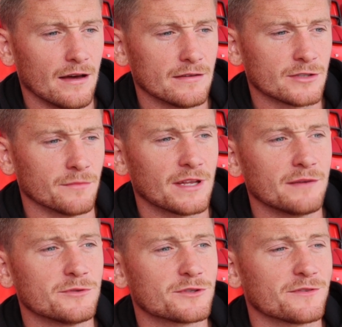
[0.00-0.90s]

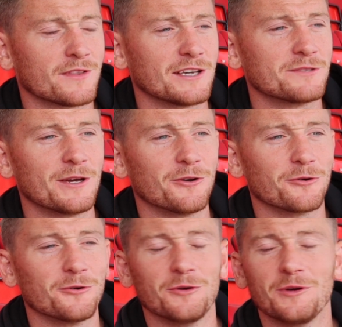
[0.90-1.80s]
sometimes things might not
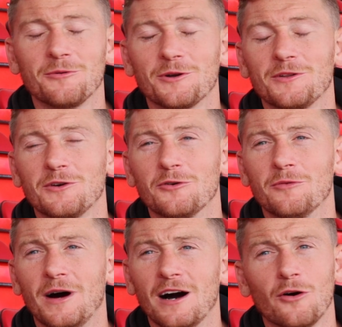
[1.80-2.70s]
go the way you want it to go,
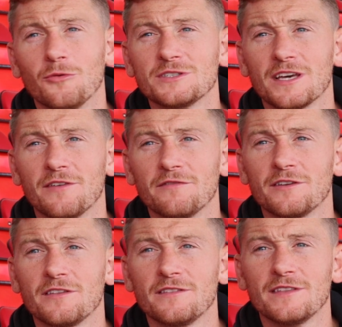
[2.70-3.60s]
but I'll always give
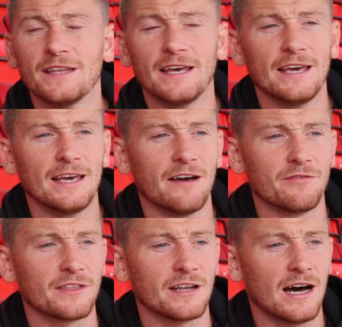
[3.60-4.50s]
everything I
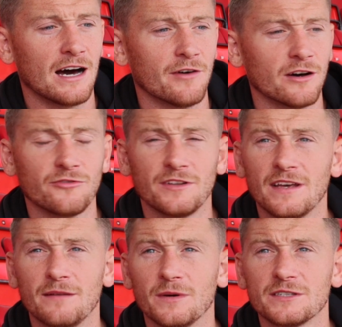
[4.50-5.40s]
have,
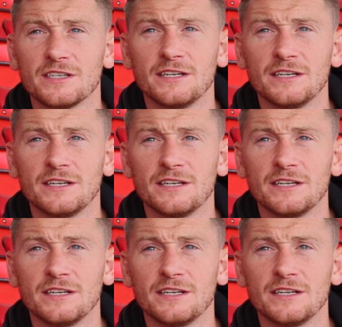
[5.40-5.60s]
110%.